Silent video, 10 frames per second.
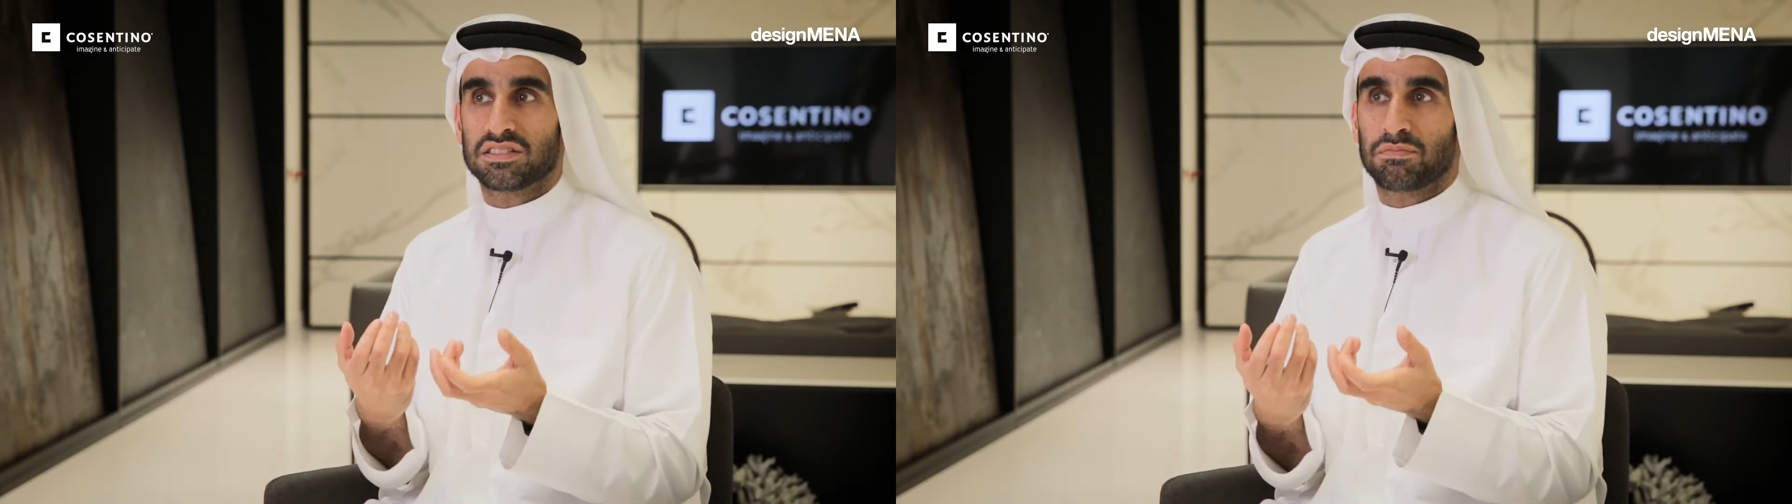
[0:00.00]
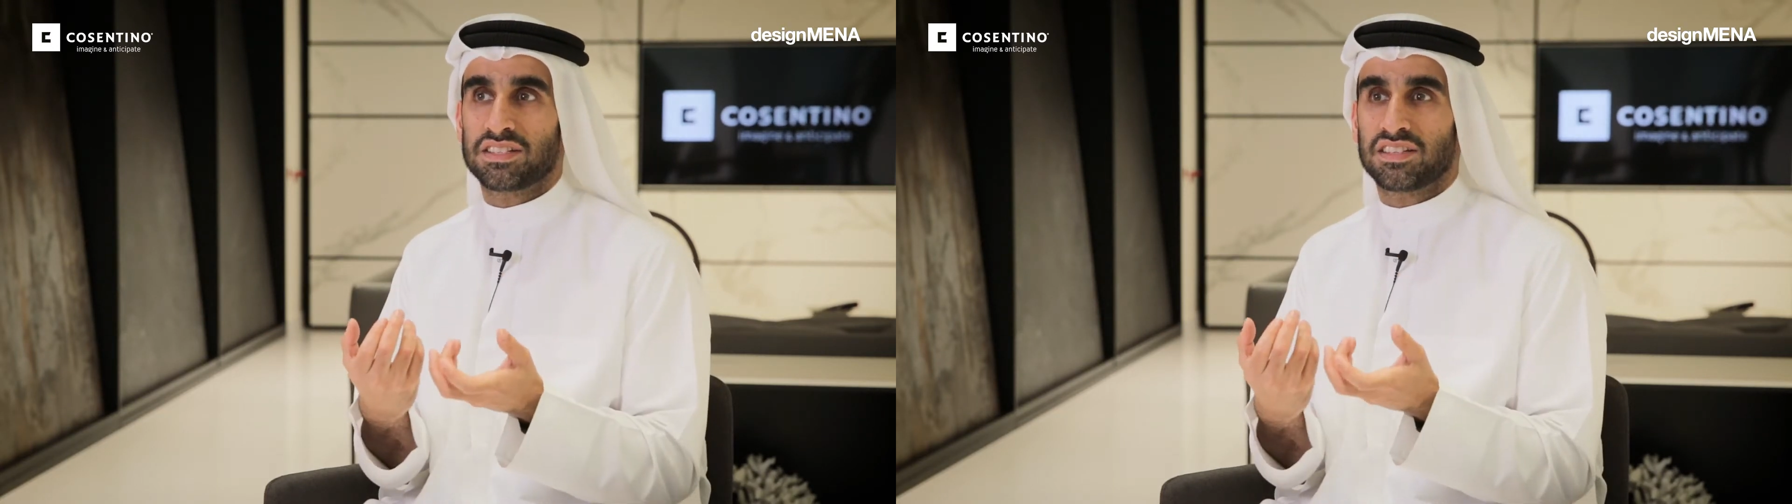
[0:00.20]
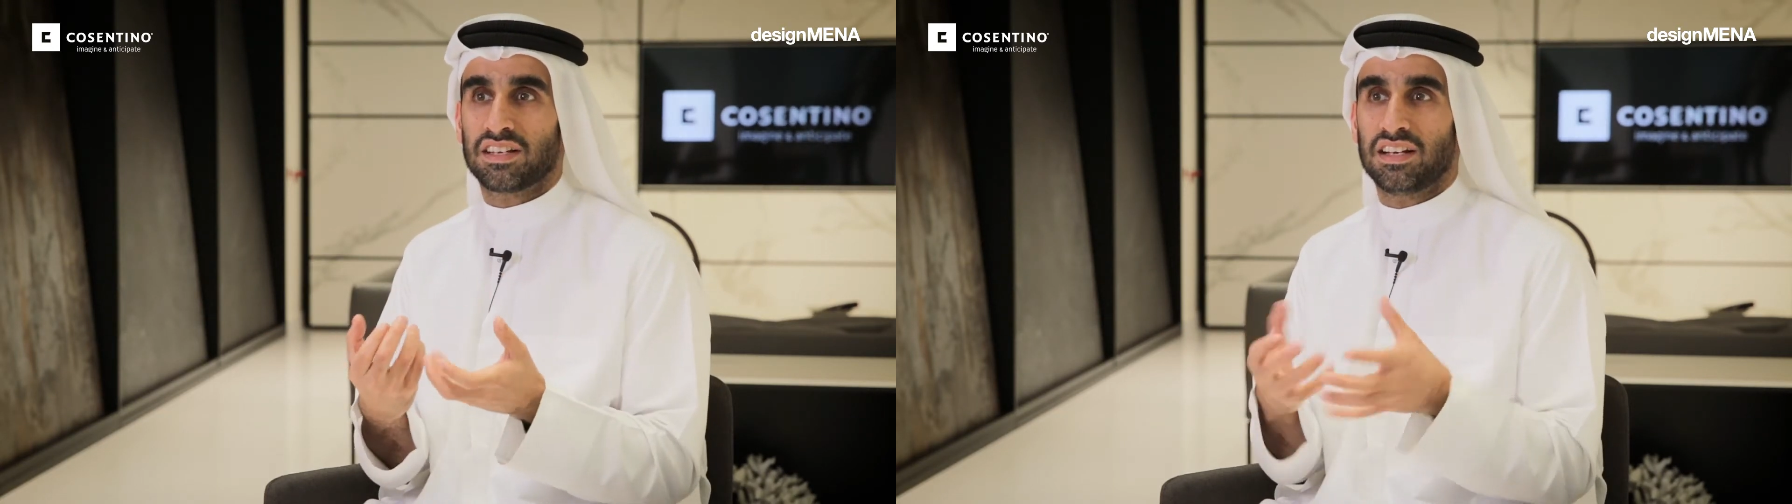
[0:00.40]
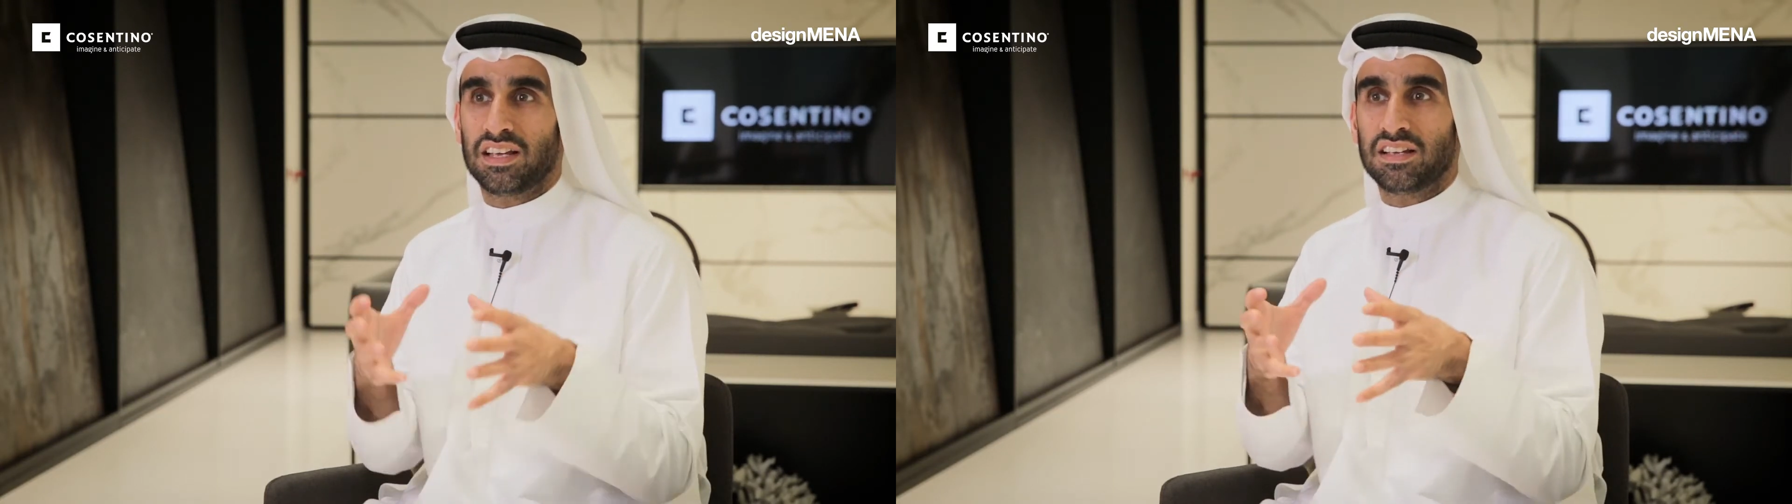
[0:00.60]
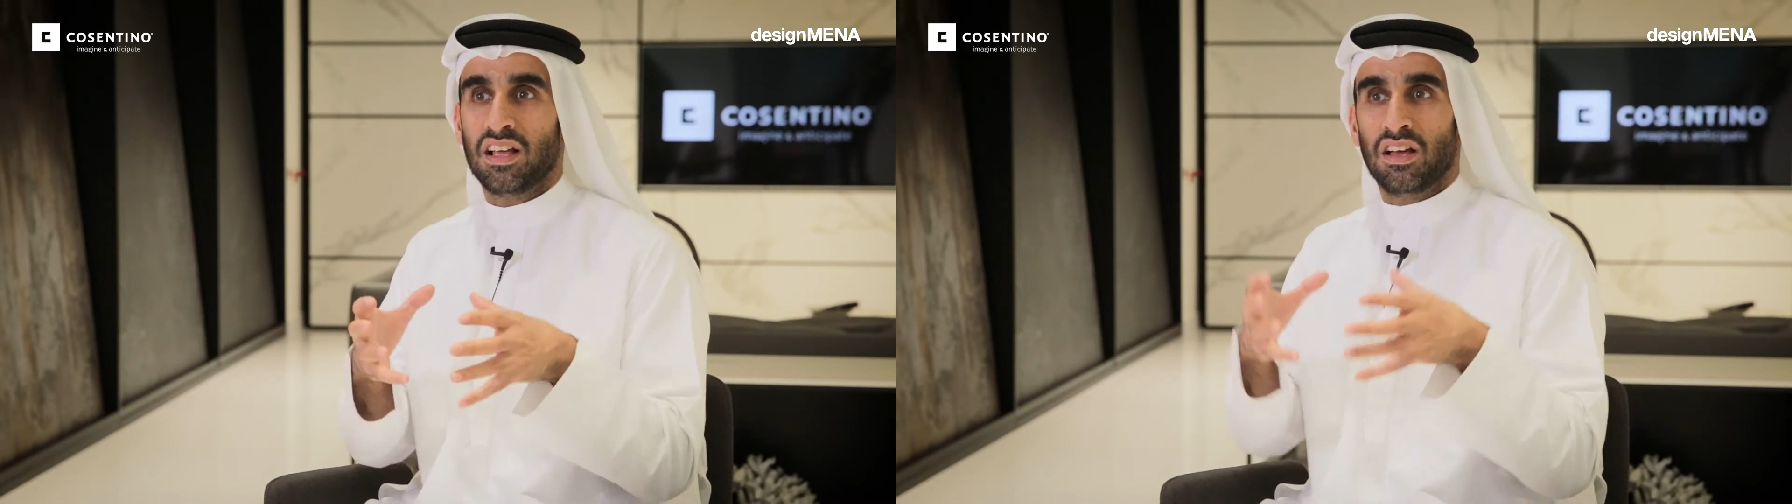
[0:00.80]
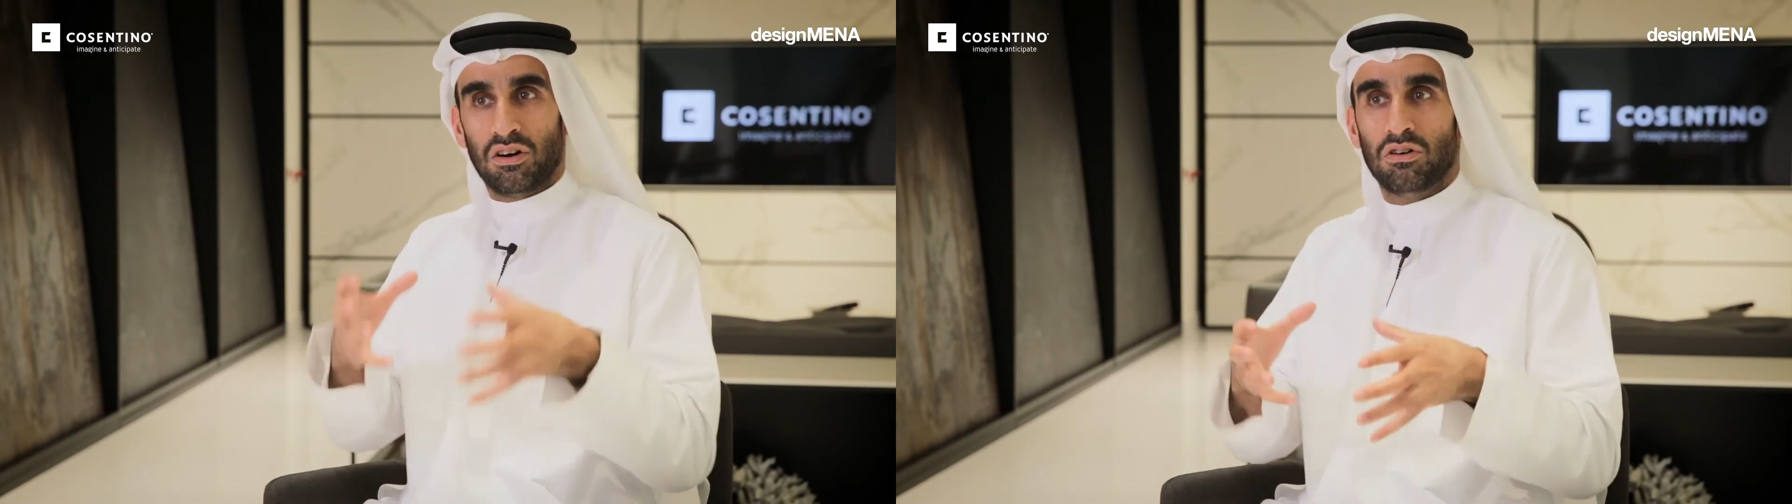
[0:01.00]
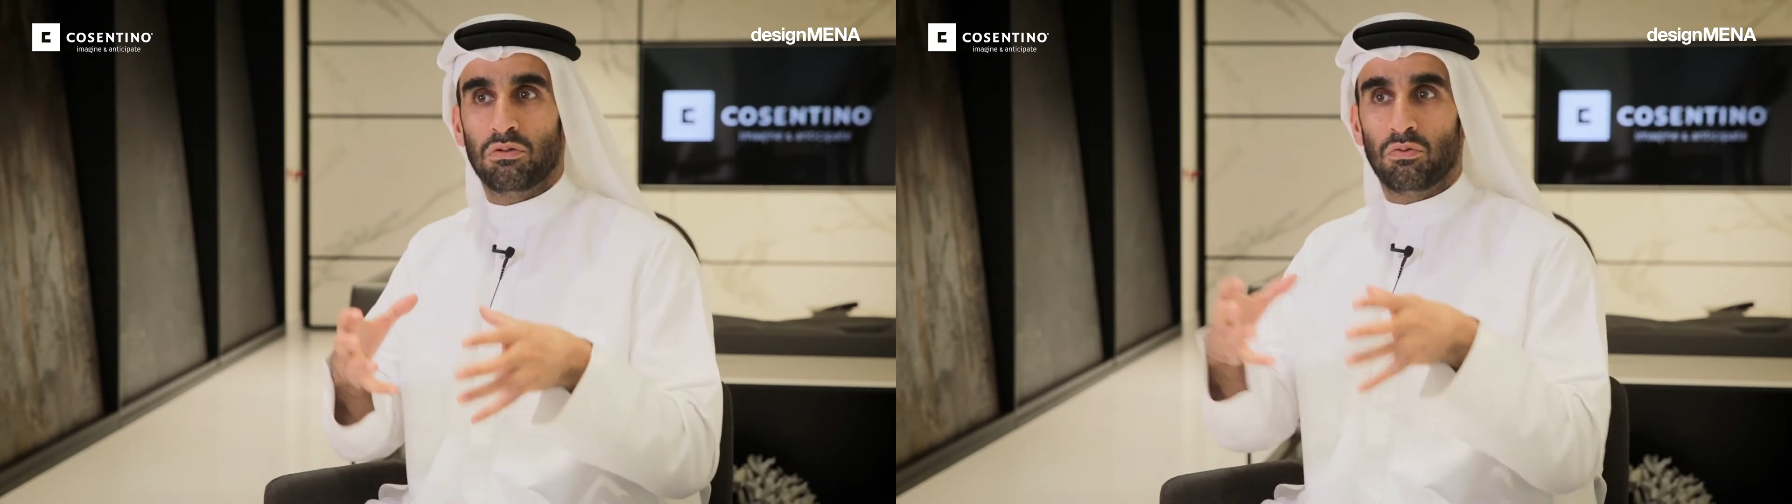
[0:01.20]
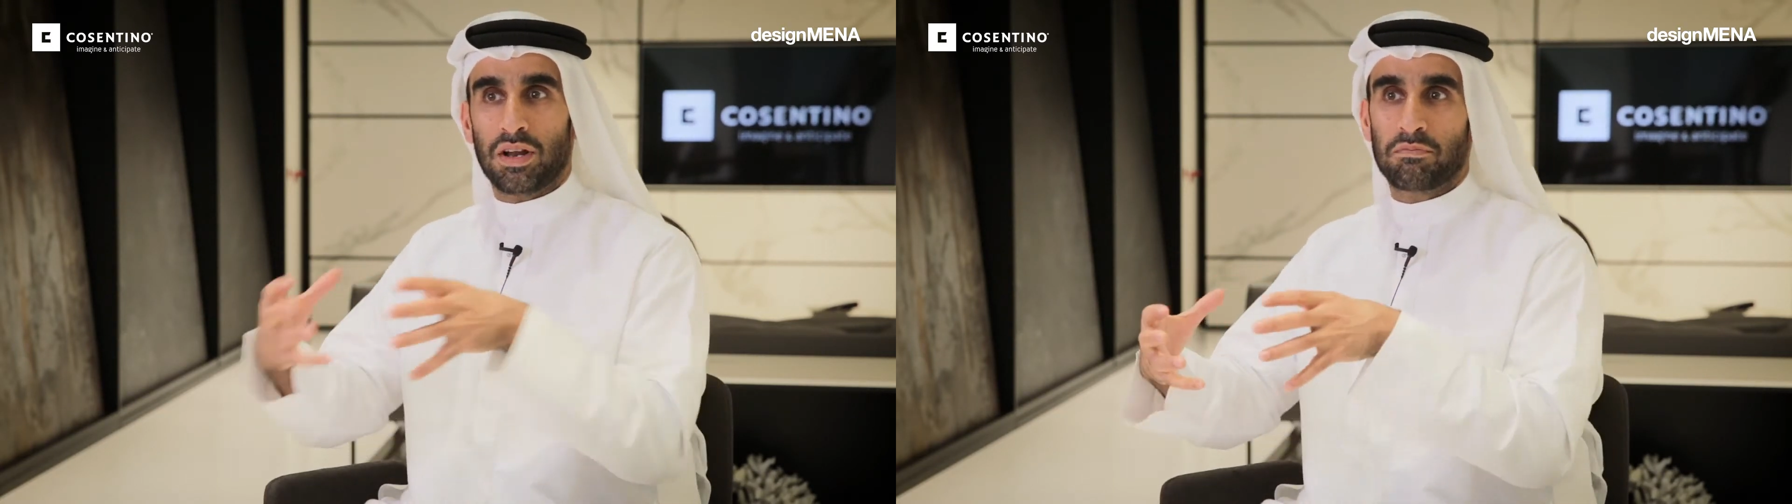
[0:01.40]
is basically,
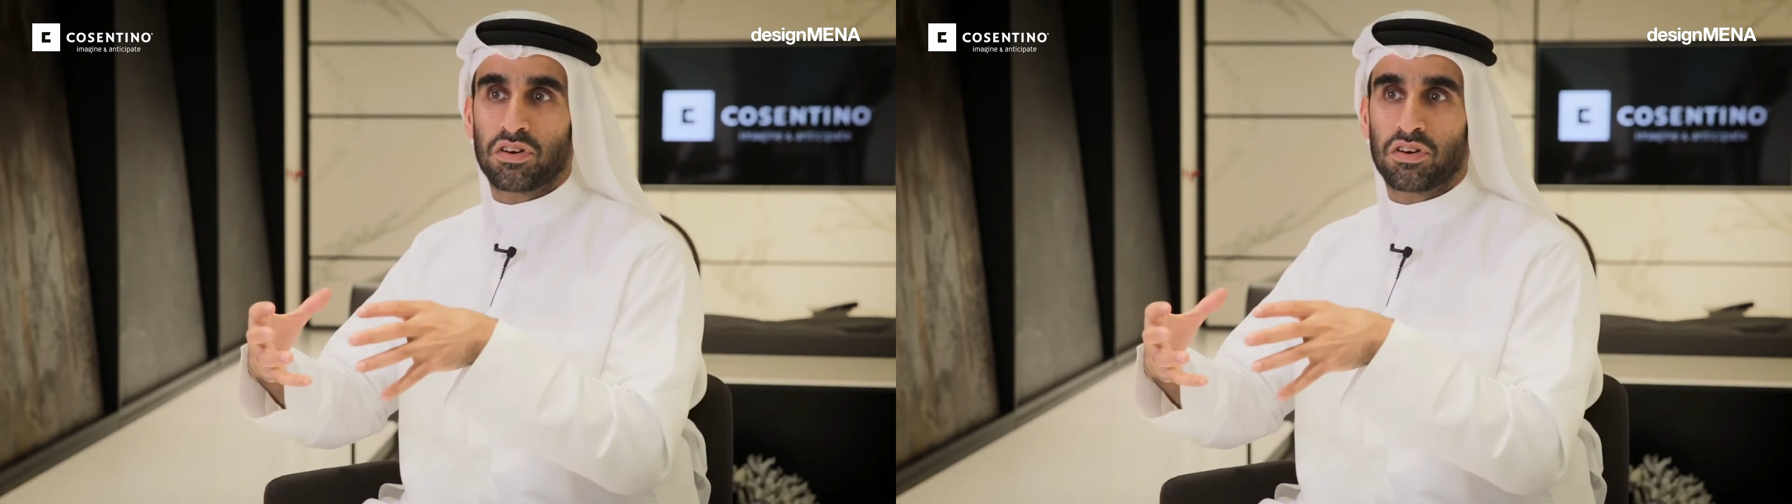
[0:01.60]
one